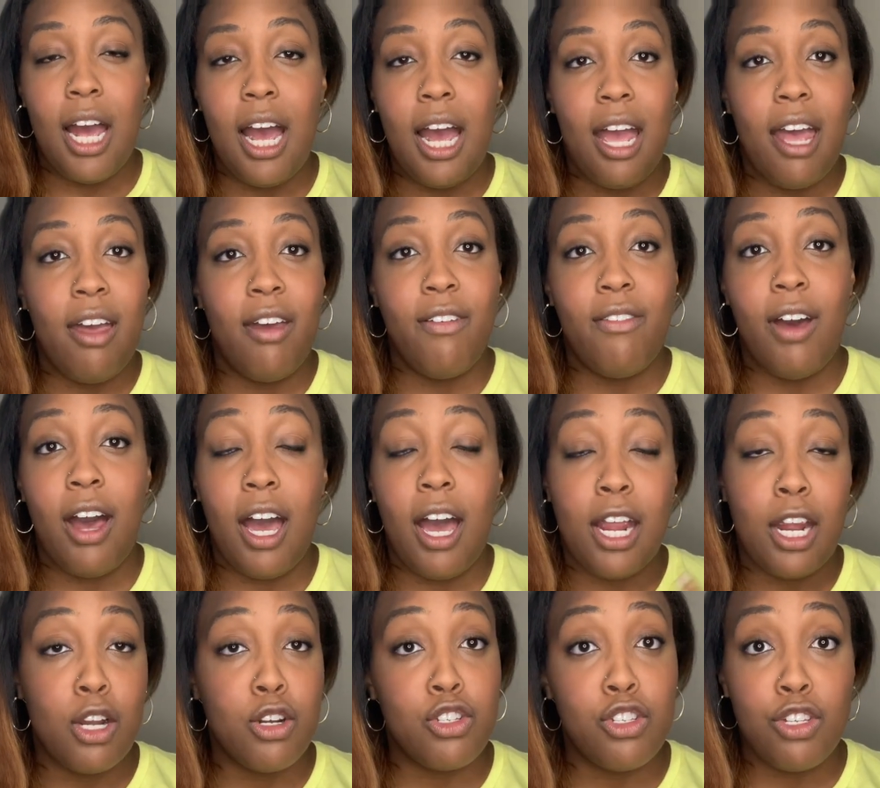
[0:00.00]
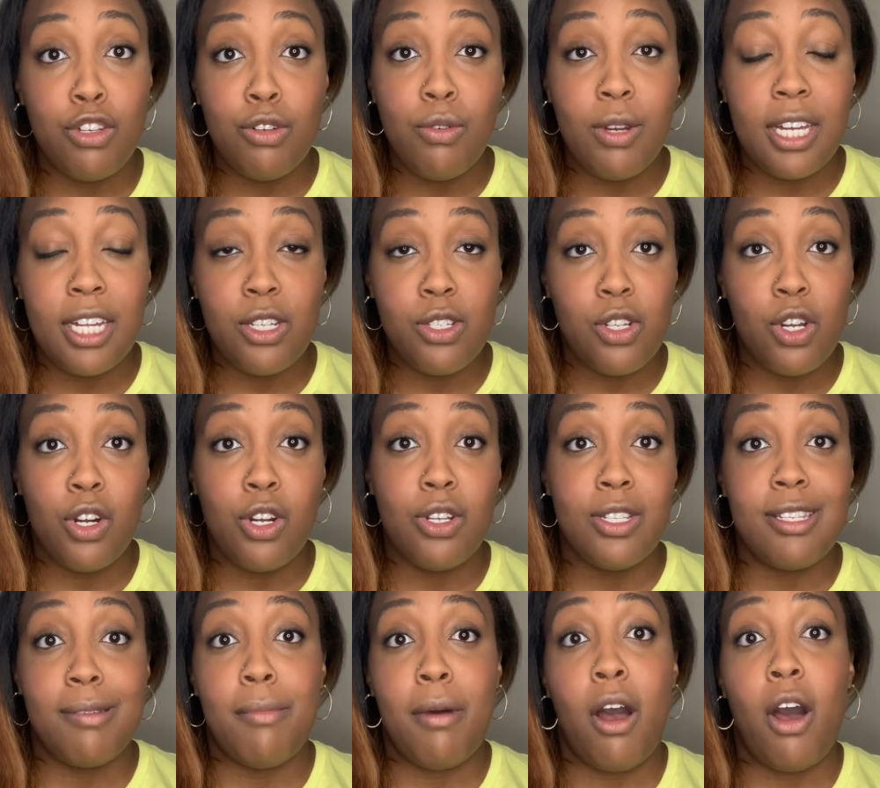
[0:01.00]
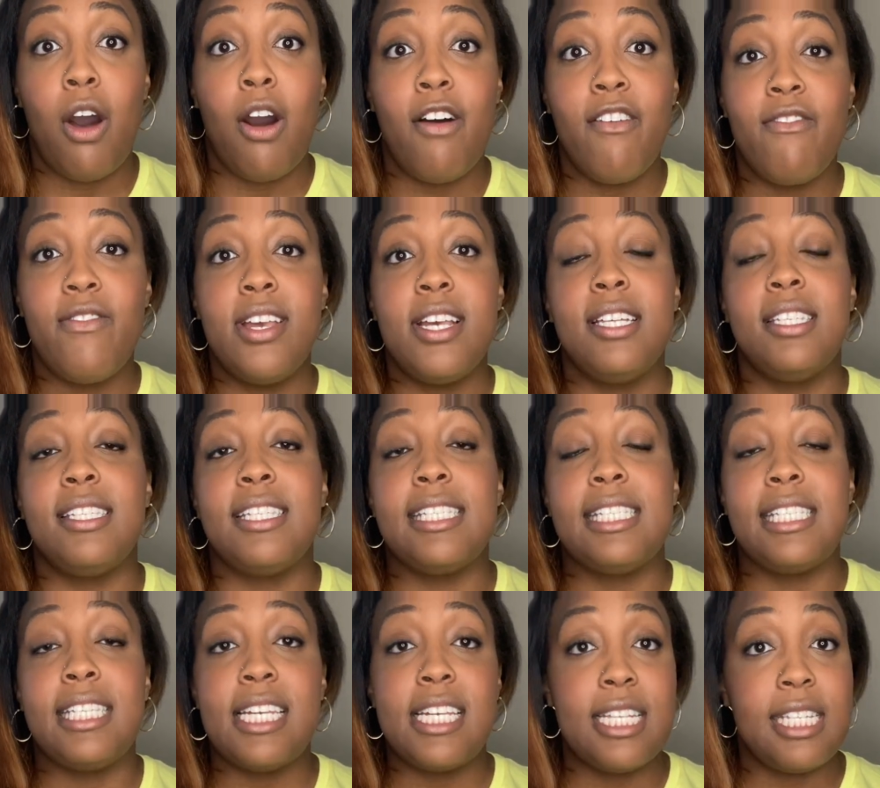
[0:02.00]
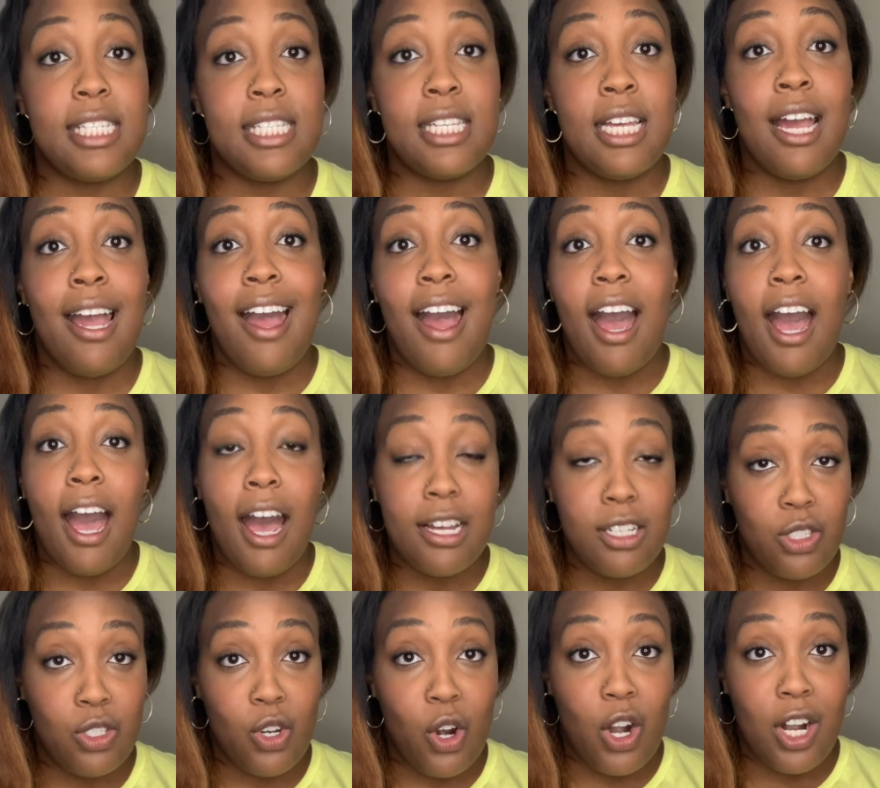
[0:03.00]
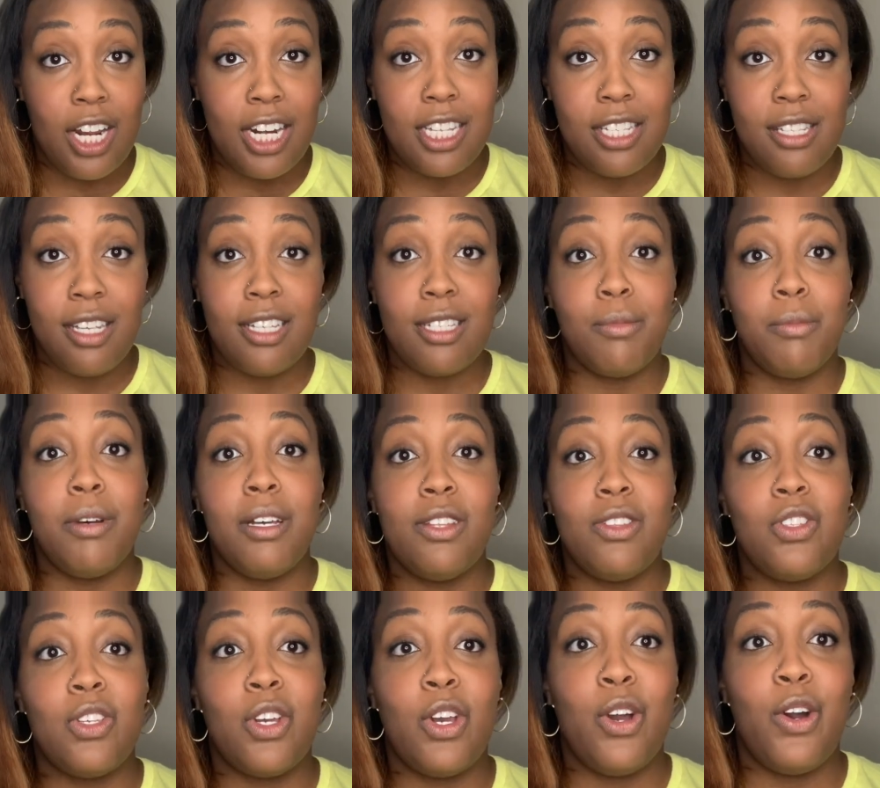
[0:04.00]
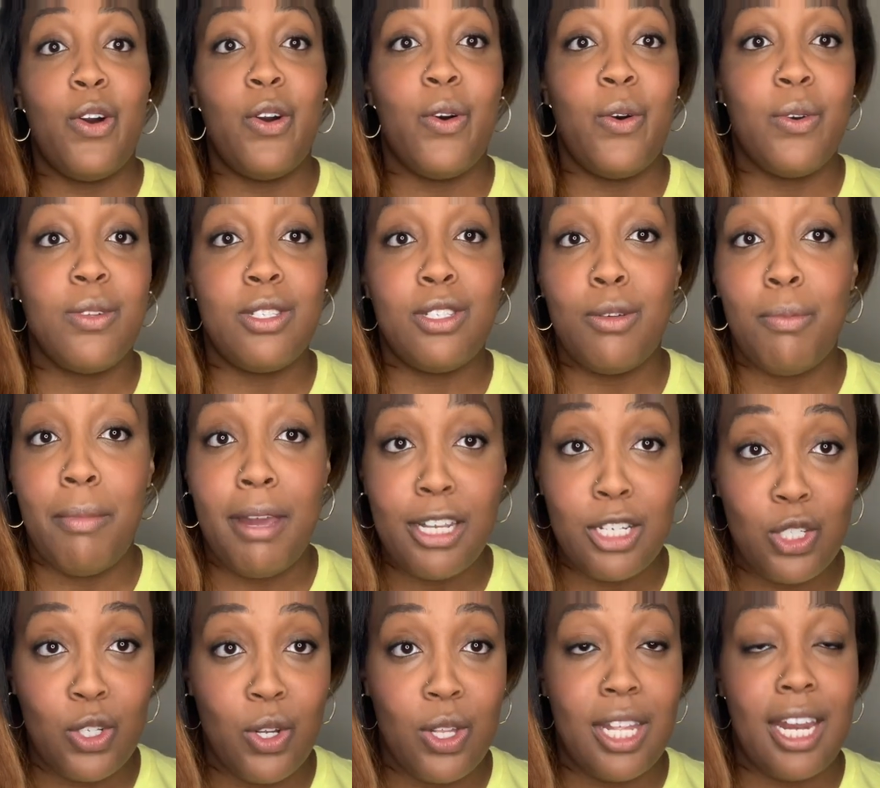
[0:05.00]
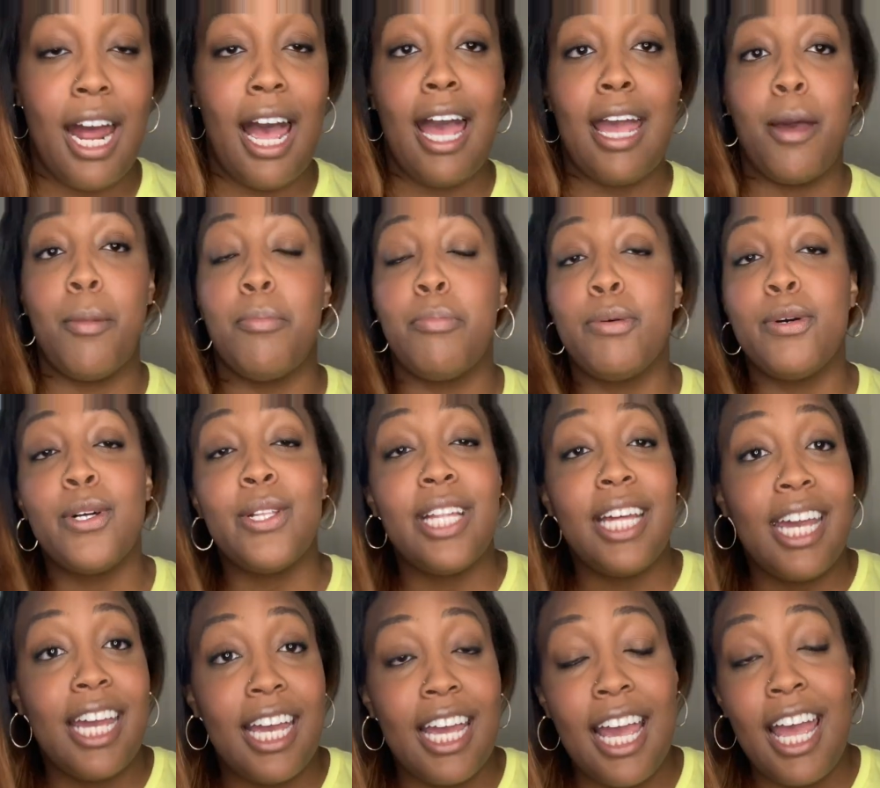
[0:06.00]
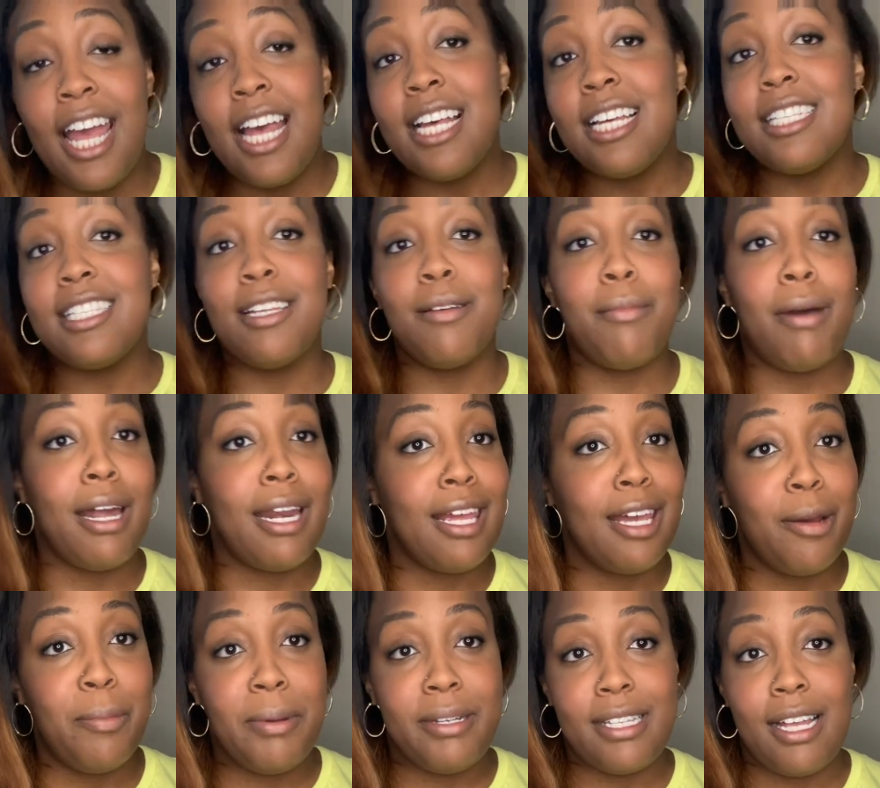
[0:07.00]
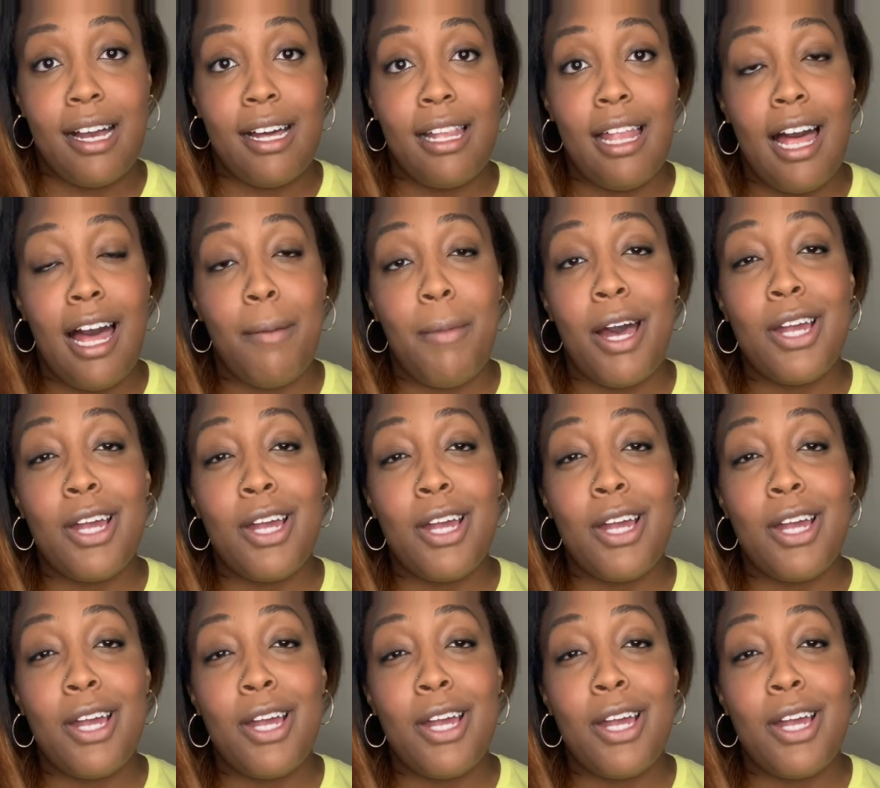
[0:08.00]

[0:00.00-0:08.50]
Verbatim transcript: I have hired two interns in my office since I started six months ago to make sure that I am pulling somebody up as I climb.